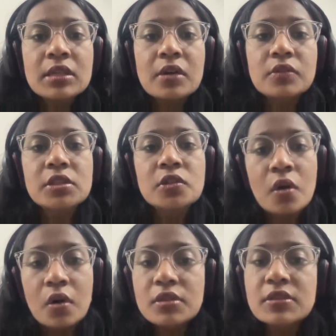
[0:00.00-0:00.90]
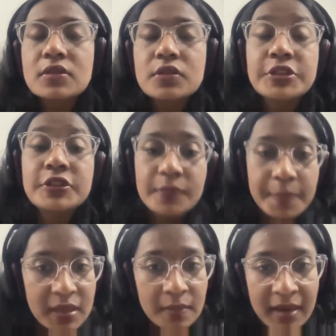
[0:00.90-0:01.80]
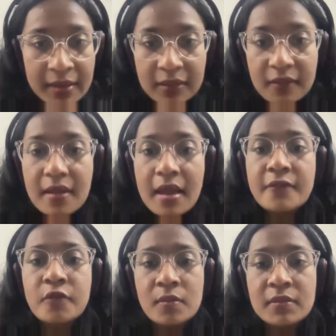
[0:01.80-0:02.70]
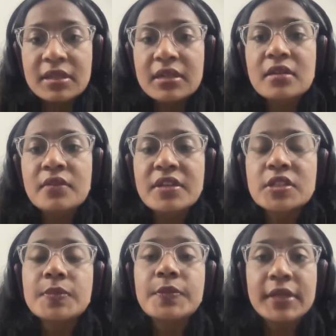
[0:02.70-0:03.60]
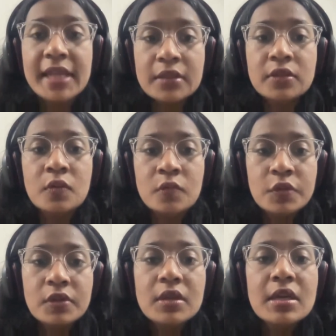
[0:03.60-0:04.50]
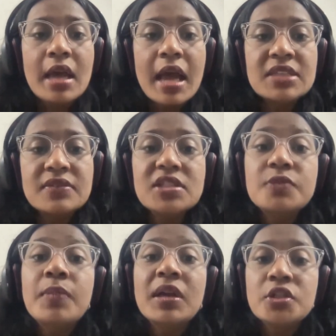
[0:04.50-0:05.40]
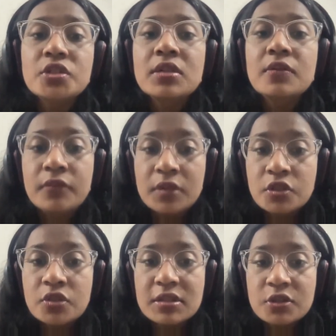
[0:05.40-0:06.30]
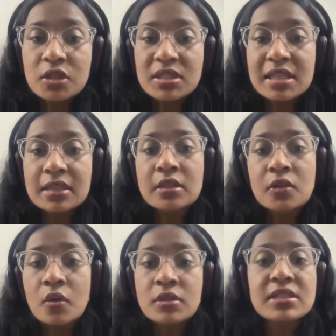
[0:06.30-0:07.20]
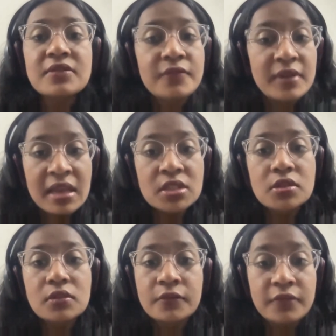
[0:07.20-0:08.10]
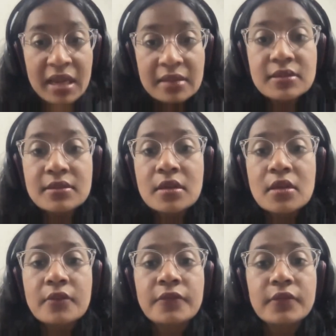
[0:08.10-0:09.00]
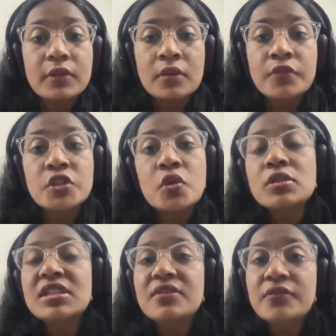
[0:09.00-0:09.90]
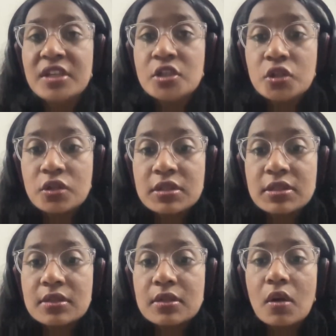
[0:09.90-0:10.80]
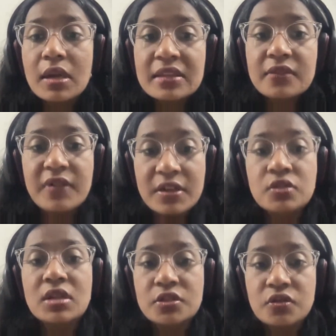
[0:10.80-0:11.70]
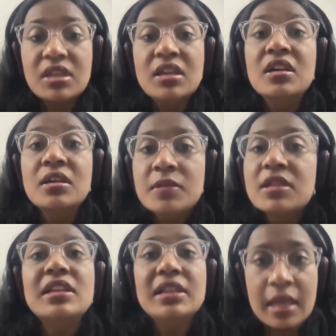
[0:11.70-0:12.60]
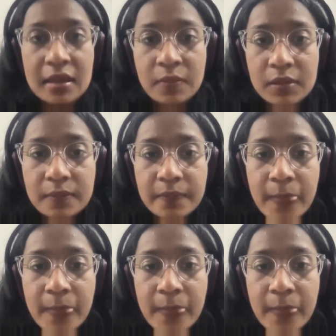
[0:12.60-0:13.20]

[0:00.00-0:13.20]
Now the laws should be amended and formulated in a way to protect the owner as well as punish the infringers, just like the laws in France, which holds infringers in the fashion industry criminally liable.